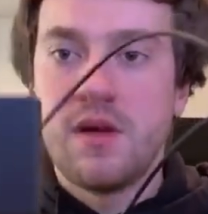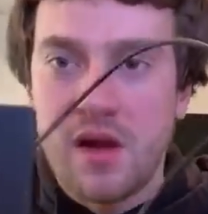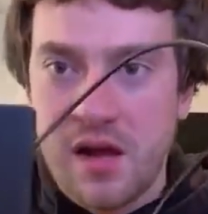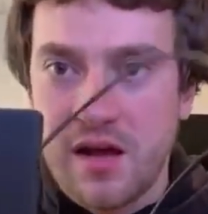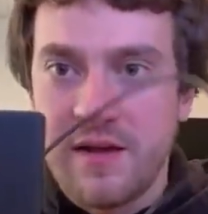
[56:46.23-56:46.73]

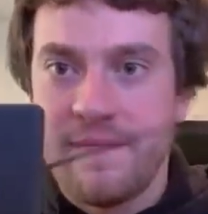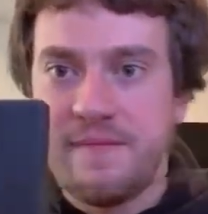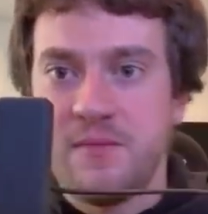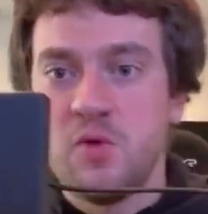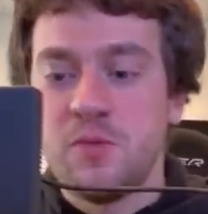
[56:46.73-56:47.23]
Ah
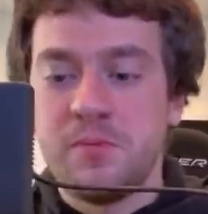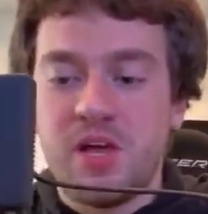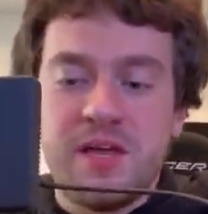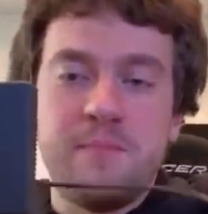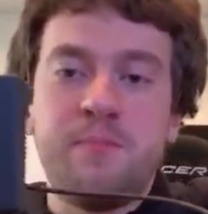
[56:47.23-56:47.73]
you can
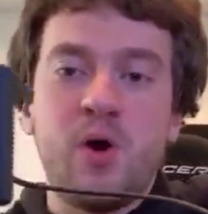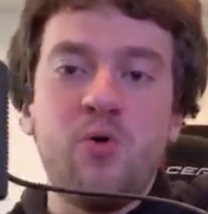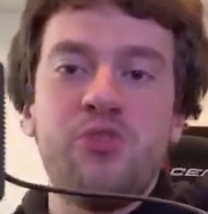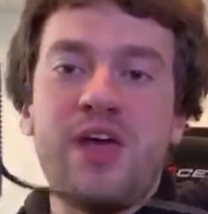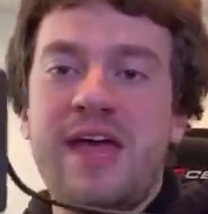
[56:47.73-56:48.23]
plug in
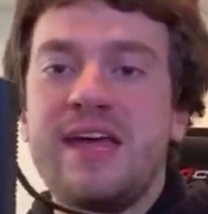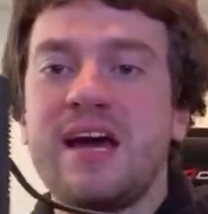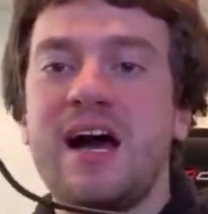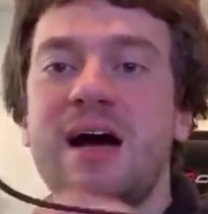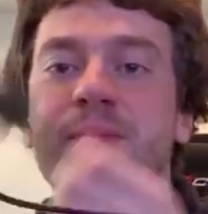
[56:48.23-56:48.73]
both a
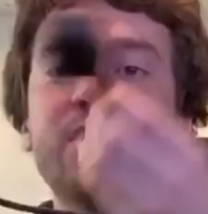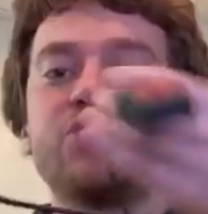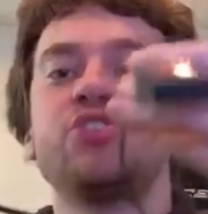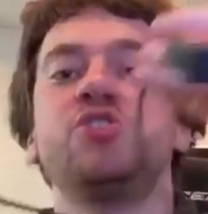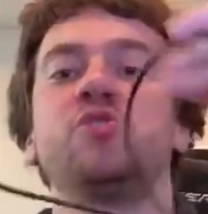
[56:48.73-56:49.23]
comma
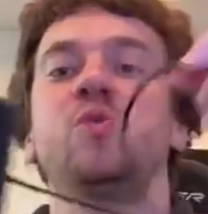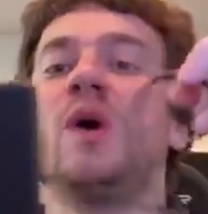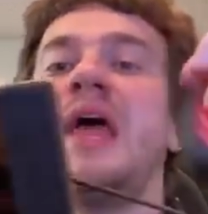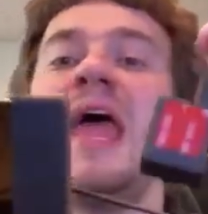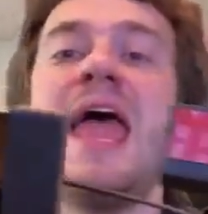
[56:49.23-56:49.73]
2
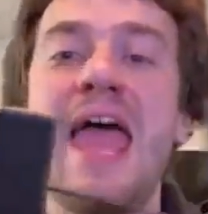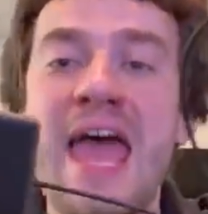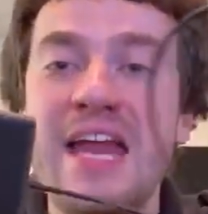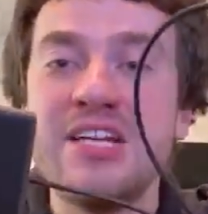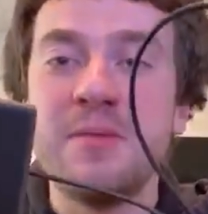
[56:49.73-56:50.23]

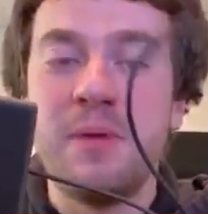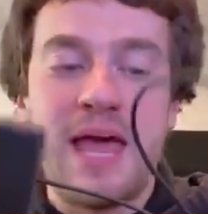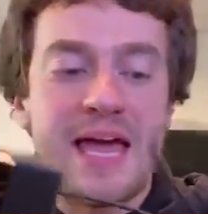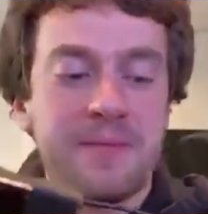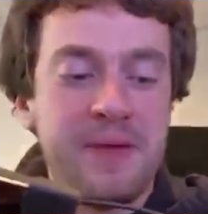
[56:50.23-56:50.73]
and a
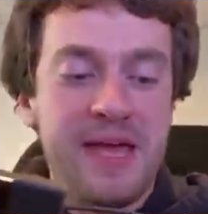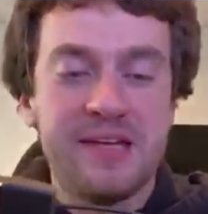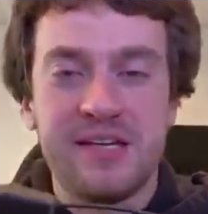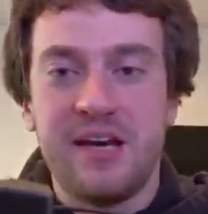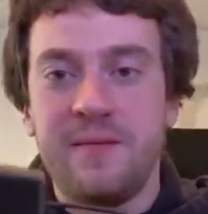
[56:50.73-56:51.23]
black
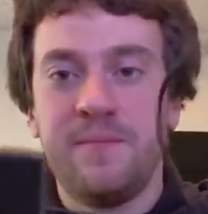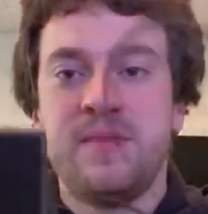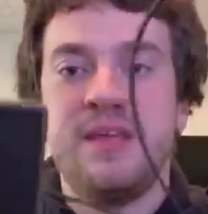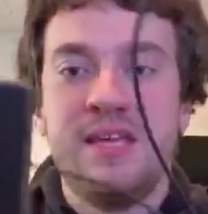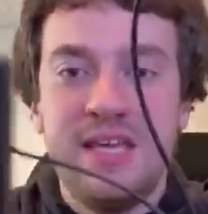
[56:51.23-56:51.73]
panda
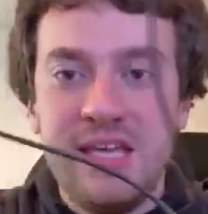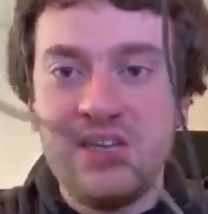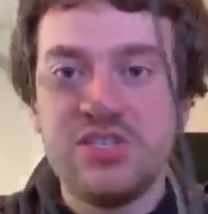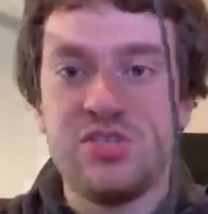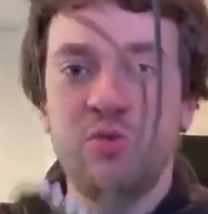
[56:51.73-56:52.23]

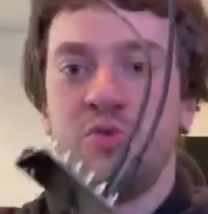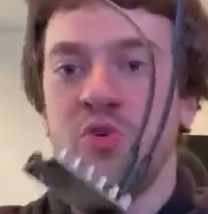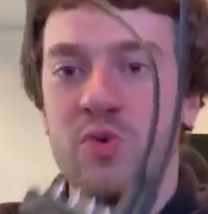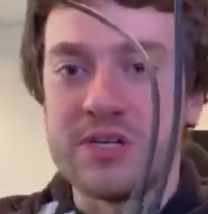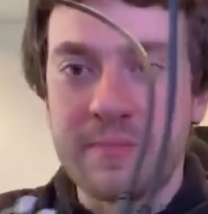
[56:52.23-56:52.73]
into
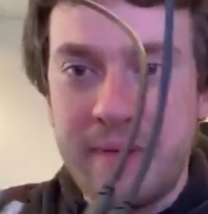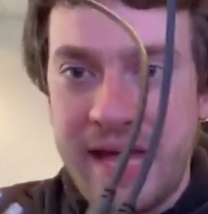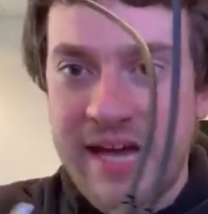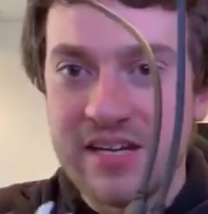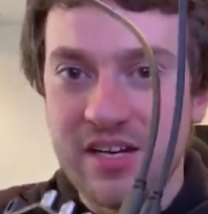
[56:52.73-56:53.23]
your
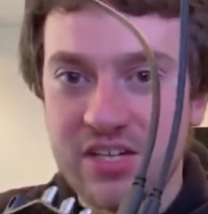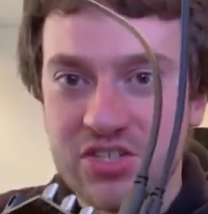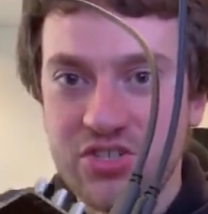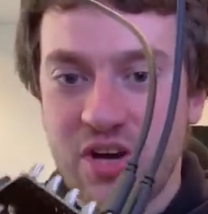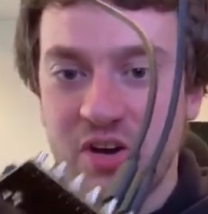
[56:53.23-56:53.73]
panda
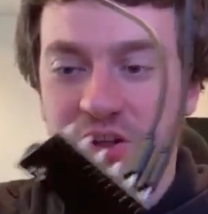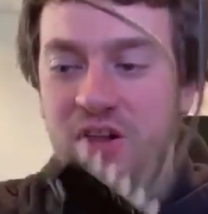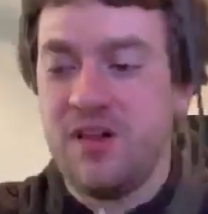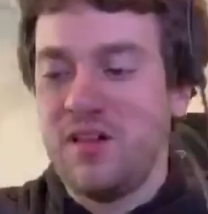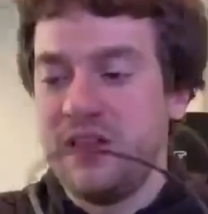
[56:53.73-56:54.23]
jungle.
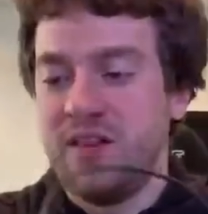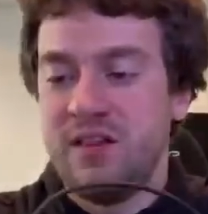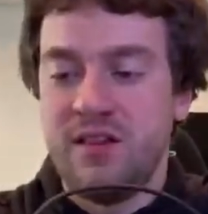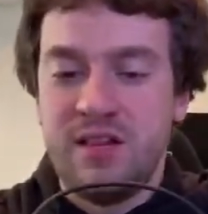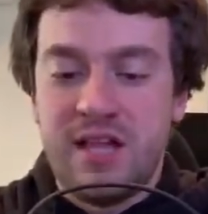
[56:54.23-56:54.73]

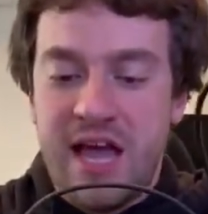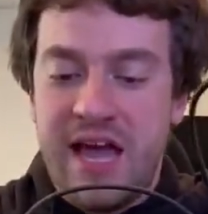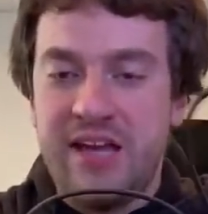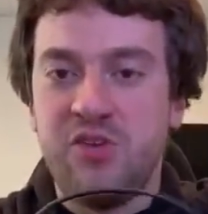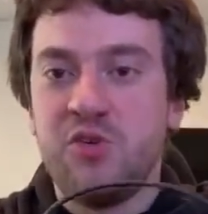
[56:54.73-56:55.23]

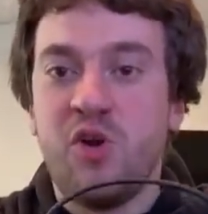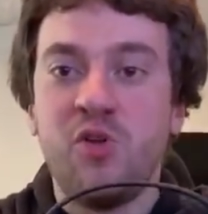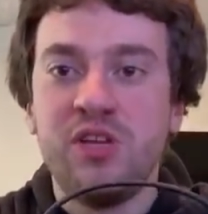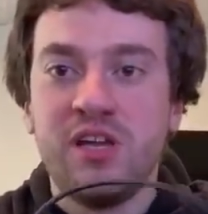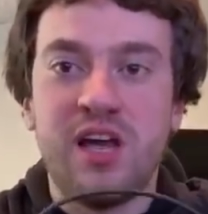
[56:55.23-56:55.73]
And you can
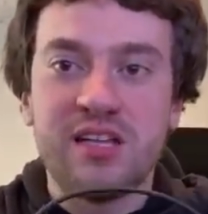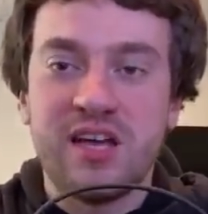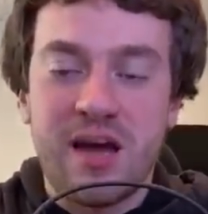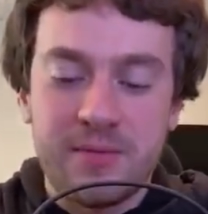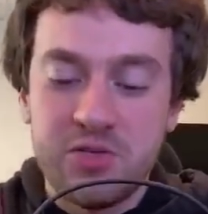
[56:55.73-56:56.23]
only unlock
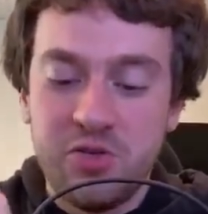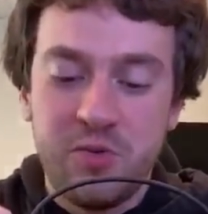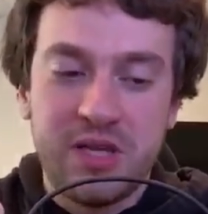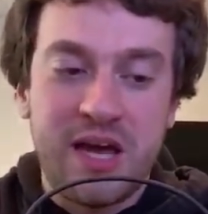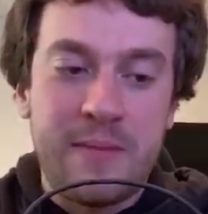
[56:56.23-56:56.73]
the comma 2
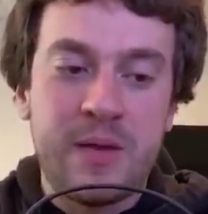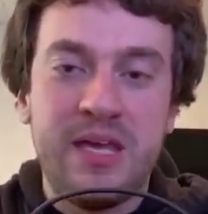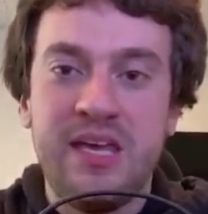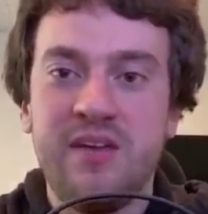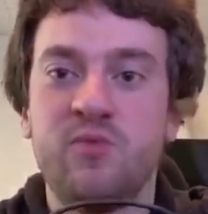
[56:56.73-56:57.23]
with a comma
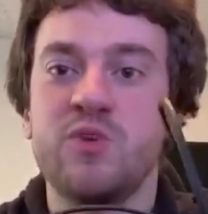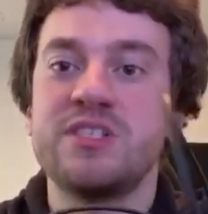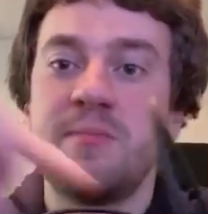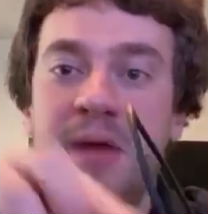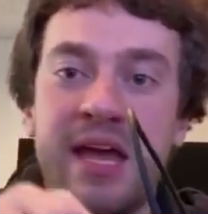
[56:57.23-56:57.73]
key. Of
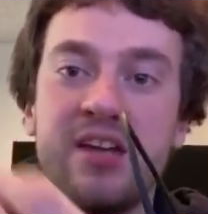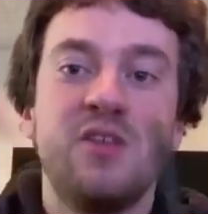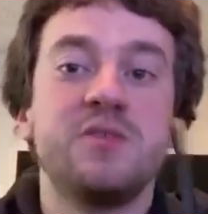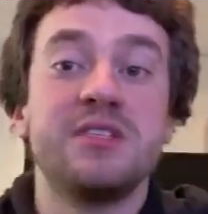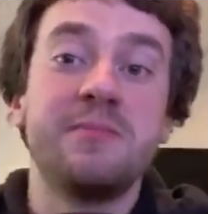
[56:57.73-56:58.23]
course, the panda
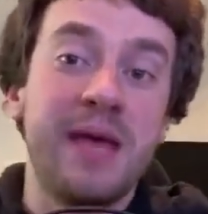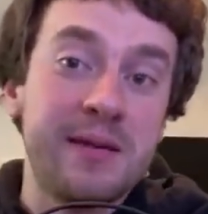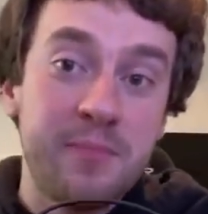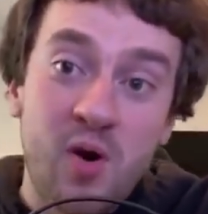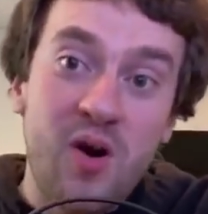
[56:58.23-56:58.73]
uses a
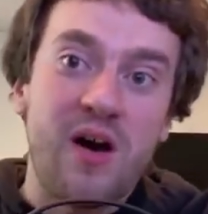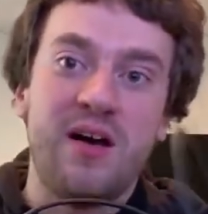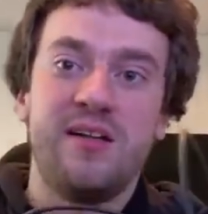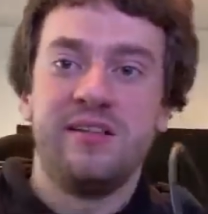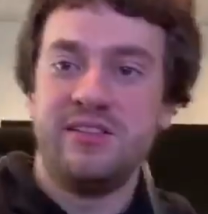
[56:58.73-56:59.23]
panda paw.
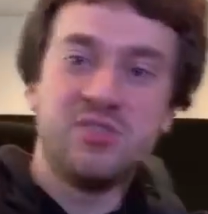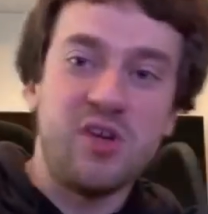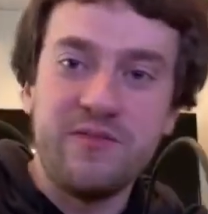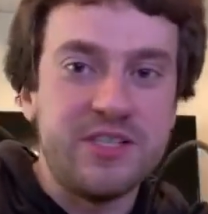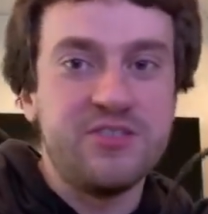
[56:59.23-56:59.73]
It's
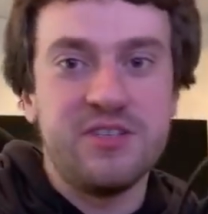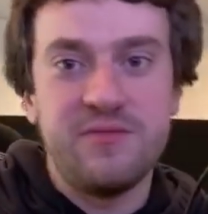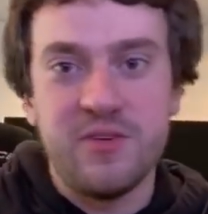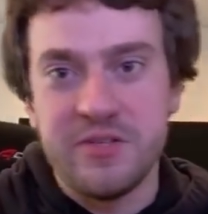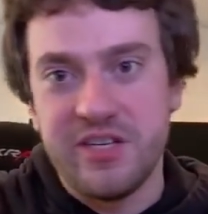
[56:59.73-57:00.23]
all very
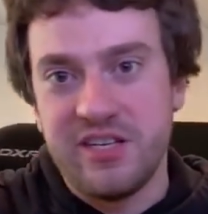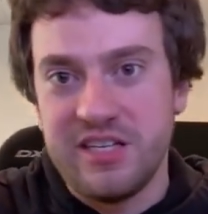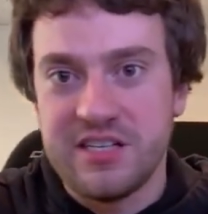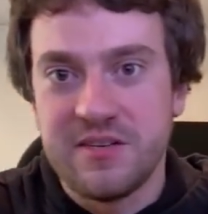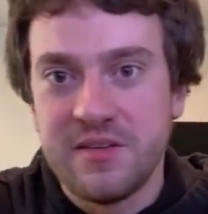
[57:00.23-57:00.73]
straightforward and
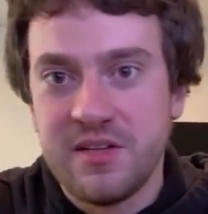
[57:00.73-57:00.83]
clear.